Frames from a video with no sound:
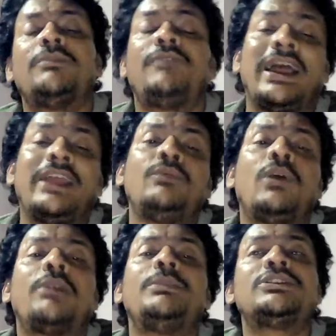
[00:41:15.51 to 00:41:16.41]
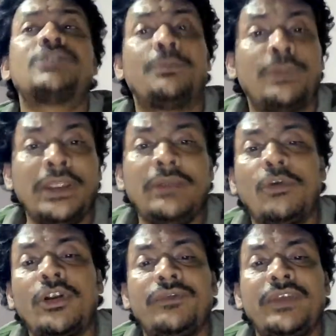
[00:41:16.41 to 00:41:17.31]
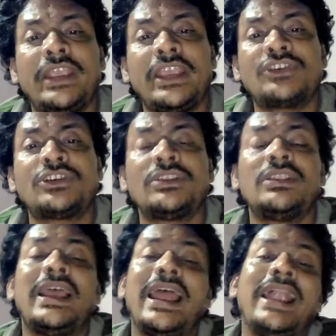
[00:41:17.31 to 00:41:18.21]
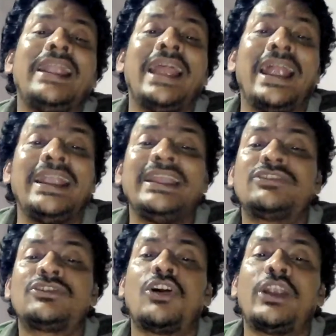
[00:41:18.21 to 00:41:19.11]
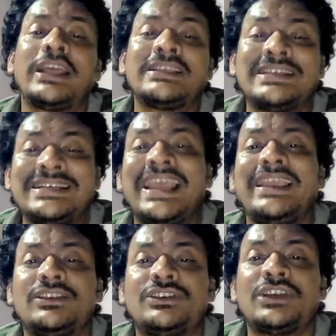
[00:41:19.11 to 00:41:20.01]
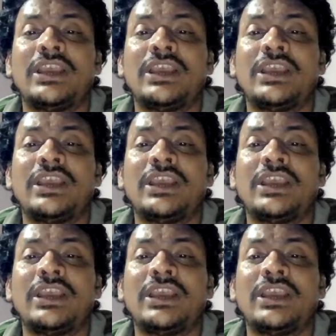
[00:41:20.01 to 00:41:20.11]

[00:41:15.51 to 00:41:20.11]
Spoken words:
Fine warm is a pre-modification and head is called as a date